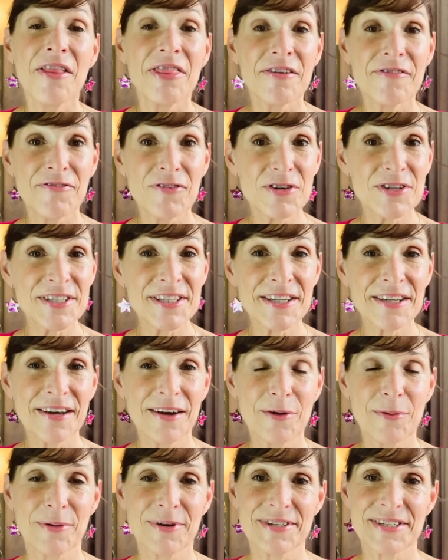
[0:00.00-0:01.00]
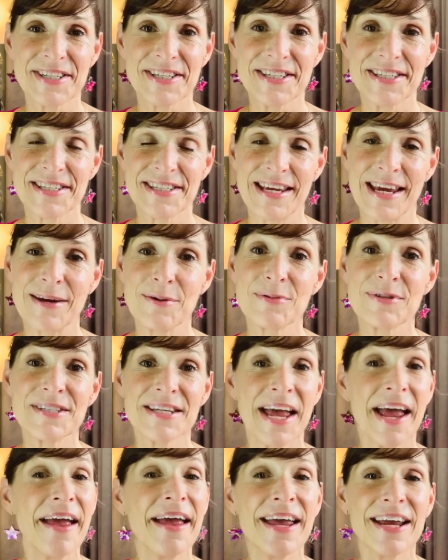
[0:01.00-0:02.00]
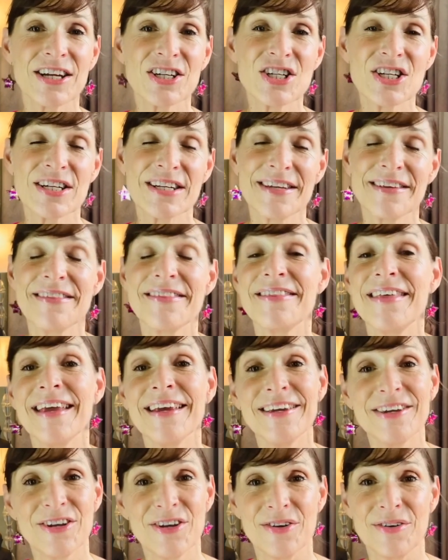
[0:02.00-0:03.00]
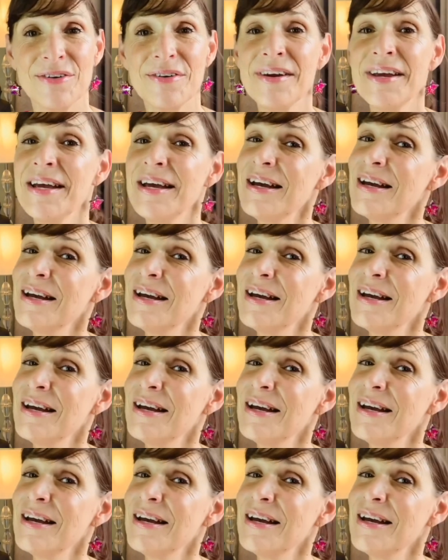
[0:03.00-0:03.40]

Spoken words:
The first thing I wanted to say was actually thank you